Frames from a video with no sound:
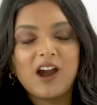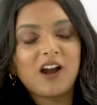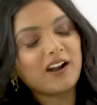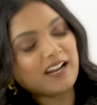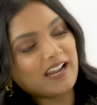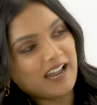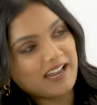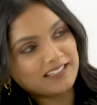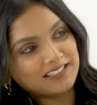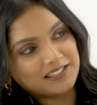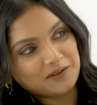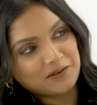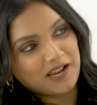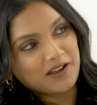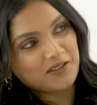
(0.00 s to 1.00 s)
All right, guys,
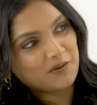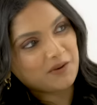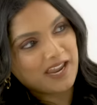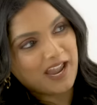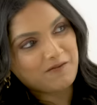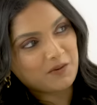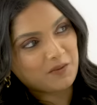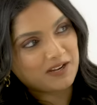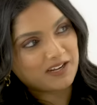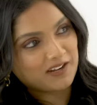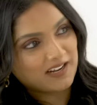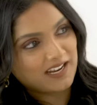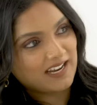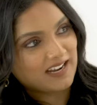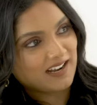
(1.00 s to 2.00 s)
so now that we have a
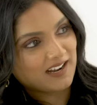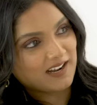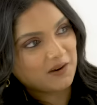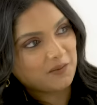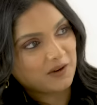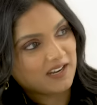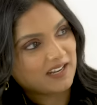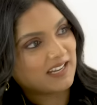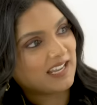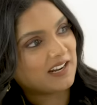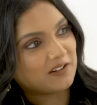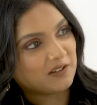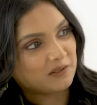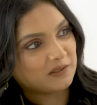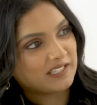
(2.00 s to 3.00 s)
winner here, we're going to
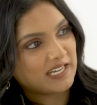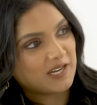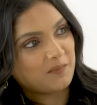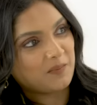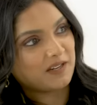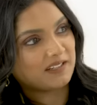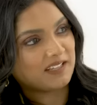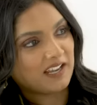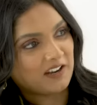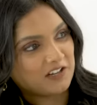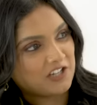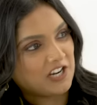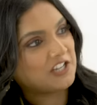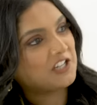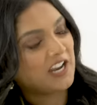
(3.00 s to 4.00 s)
get a little deep and get
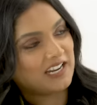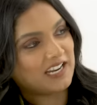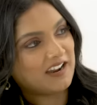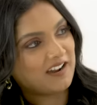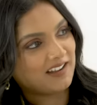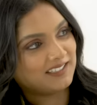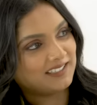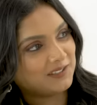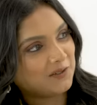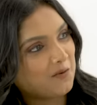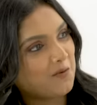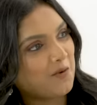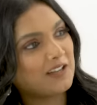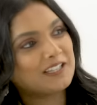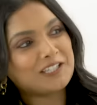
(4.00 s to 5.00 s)
our Jay Shetty on.
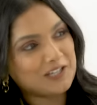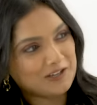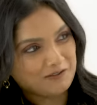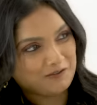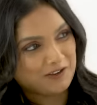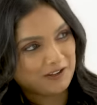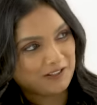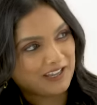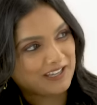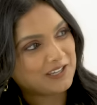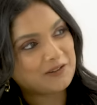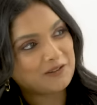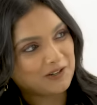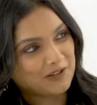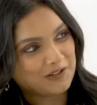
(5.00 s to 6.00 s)
What do you feel
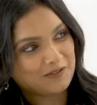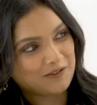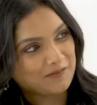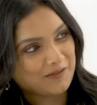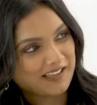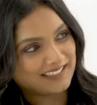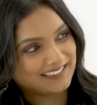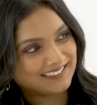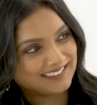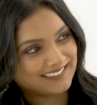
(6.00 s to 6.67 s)
like you learned from this?